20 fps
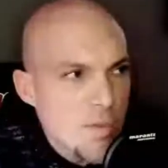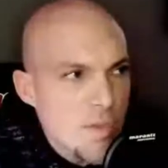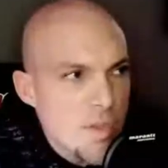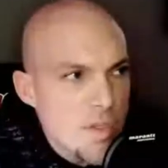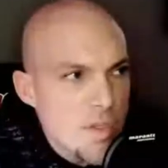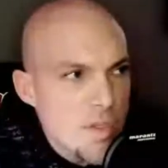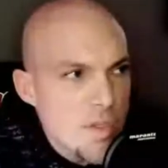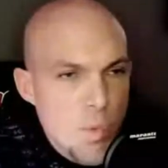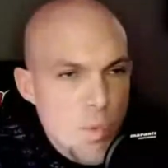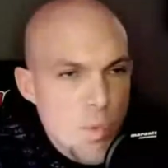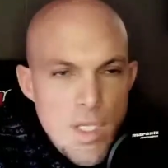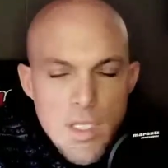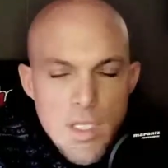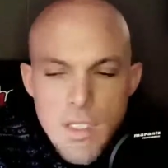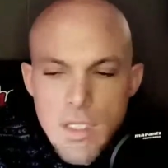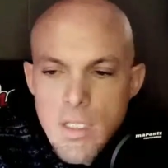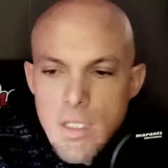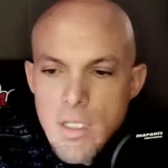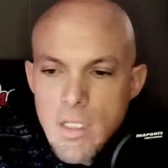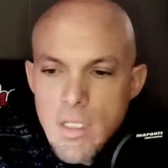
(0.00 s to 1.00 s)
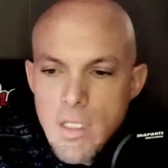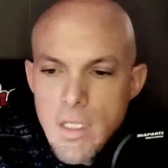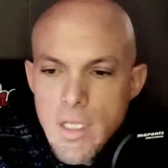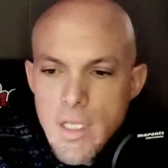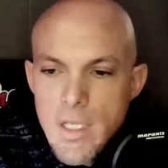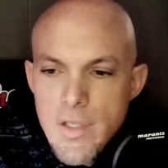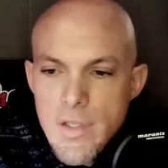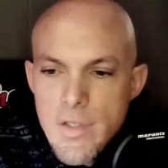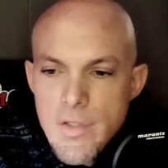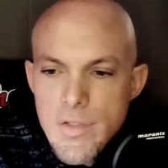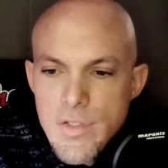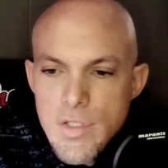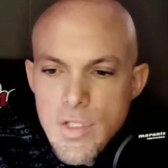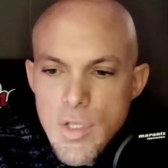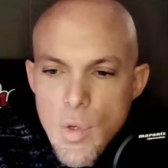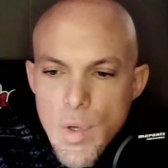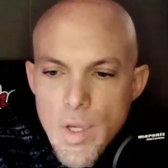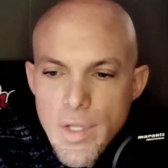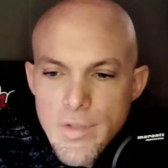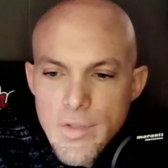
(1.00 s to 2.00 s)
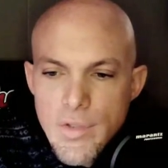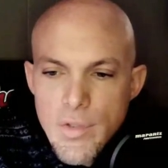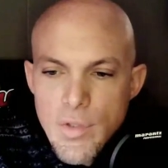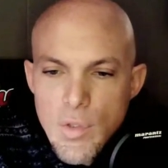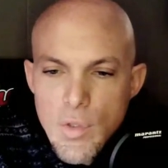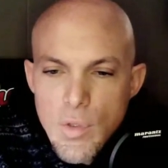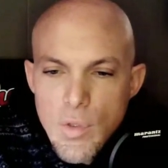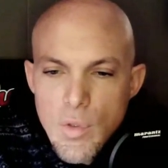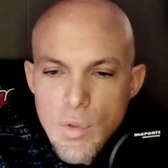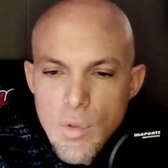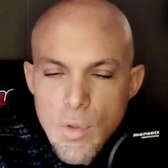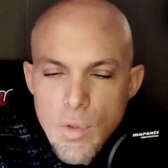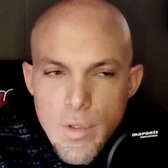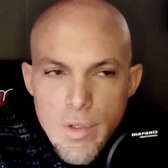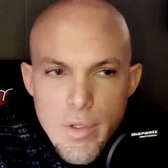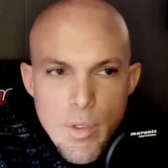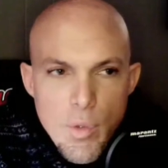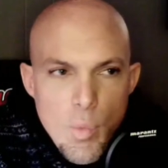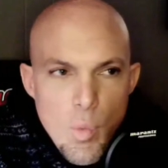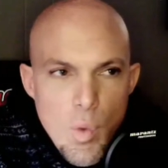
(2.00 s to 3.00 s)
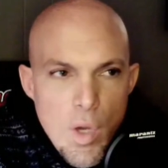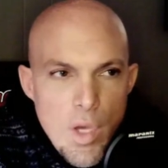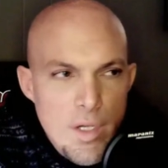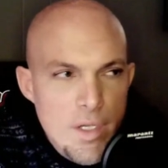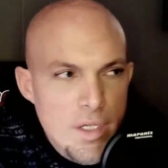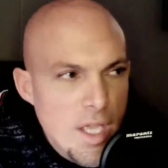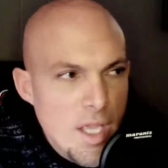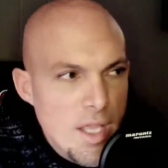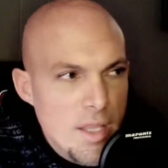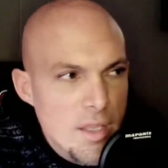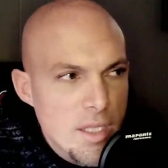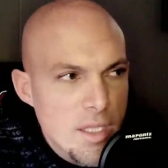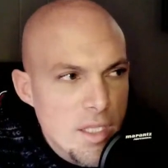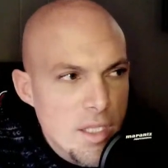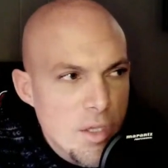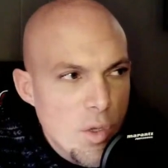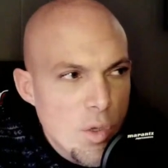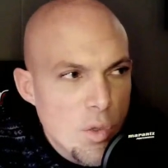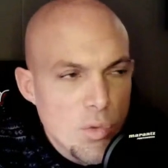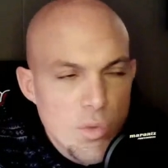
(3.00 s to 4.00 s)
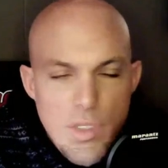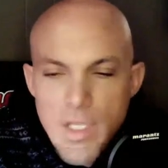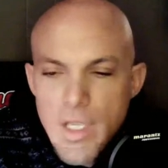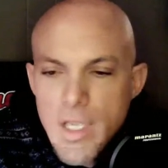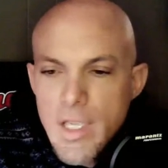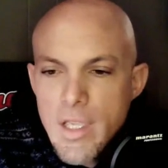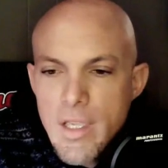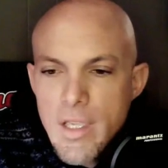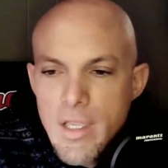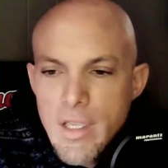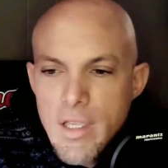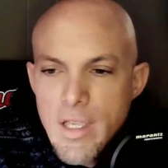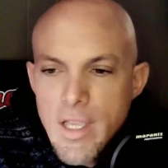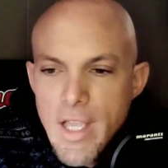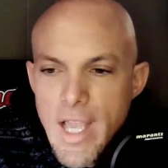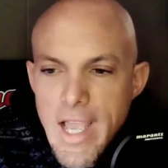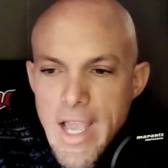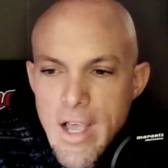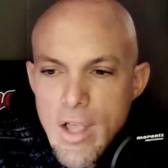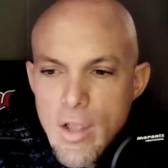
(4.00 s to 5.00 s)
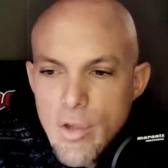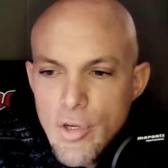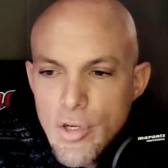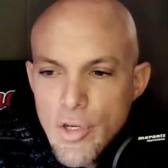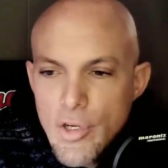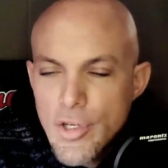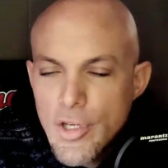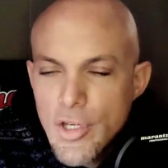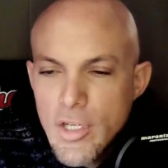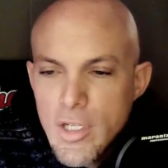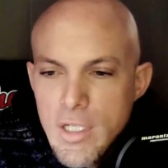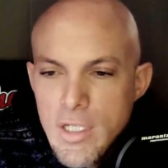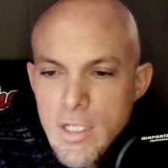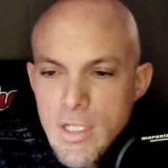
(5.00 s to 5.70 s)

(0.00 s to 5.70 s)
this week is going to the one and the only Al Herner,